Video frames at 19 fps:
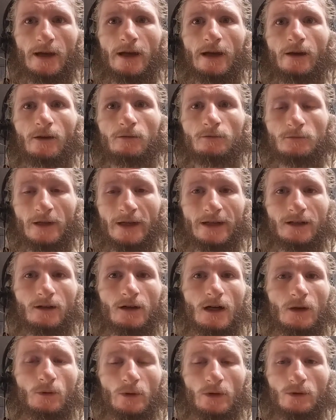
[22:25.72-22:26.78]
And later
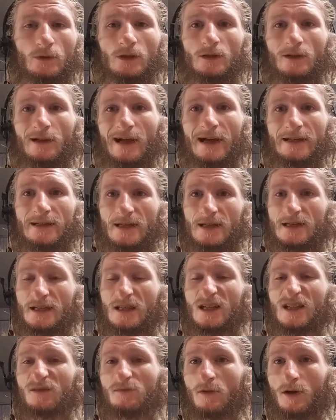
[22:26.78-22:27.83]
on we realize it's
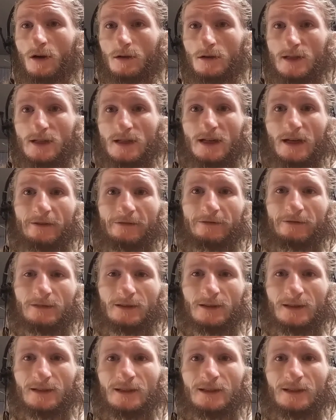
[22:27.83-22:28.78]
the small stuff.